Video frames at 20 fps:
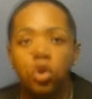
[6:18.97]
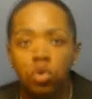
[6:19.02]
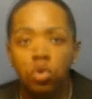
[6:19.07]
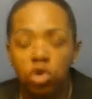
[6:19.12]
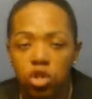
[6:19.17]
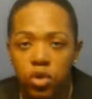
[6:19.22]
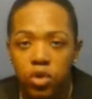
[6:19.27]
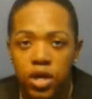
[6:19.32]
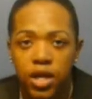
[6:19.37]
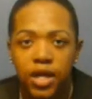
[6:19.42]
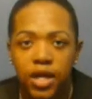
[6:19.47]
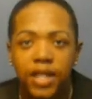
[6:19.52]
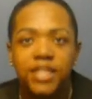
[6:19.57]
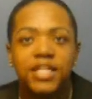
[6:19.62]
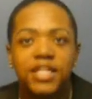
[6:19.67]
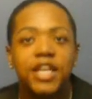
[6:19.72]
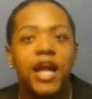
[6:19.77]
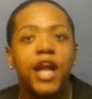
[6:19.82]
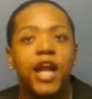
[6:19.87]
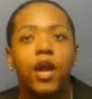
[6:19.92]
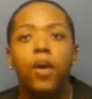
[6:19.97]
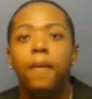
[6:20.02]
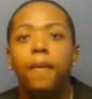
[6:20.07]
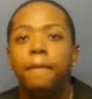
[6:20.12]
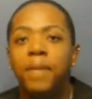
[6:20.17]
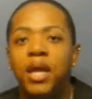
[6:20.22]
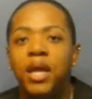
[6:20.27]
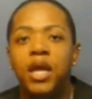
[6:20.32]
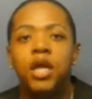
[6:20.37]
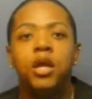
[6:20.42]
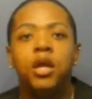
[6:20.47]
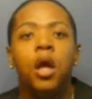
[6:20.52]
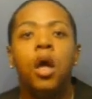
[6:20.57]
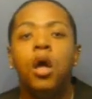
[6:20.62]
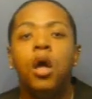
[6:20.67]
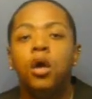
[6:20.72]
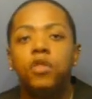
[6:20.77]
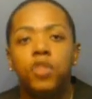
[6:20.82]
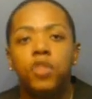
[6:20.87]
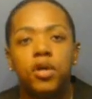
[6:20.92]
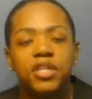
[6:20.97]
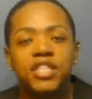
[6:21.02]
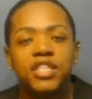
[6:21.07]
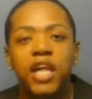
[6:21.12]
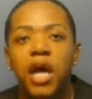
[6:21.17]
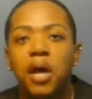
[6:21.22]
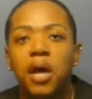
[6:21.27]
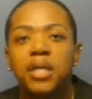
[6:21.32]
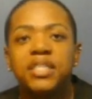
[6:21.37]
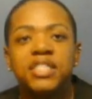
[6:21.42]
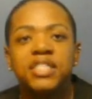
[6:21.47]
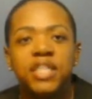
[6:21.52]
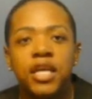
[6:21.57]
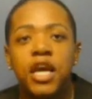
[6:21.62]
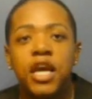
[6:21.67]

Nutrients. And I don't mean those hair,